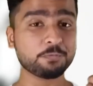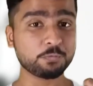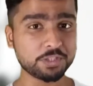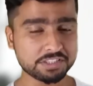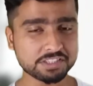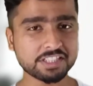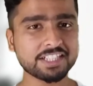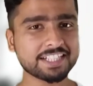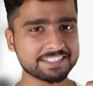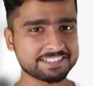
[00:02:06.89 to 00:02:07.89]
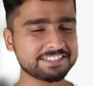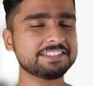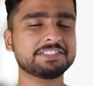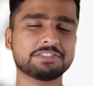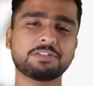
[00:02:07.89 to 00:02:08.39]
which
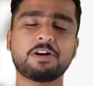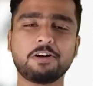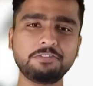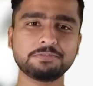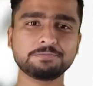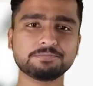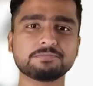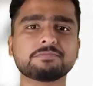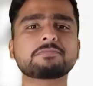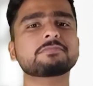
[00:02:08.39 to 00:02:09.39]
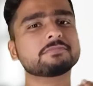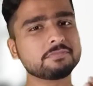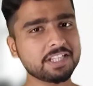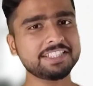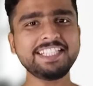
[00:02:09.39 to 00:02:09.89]
consists of
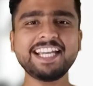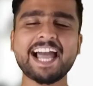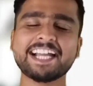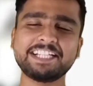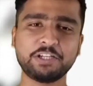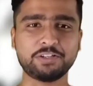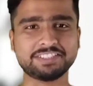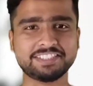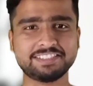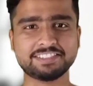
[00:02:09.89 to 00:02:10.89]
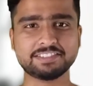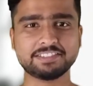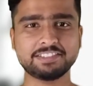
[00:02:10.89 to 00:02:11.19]
the ganglion cells.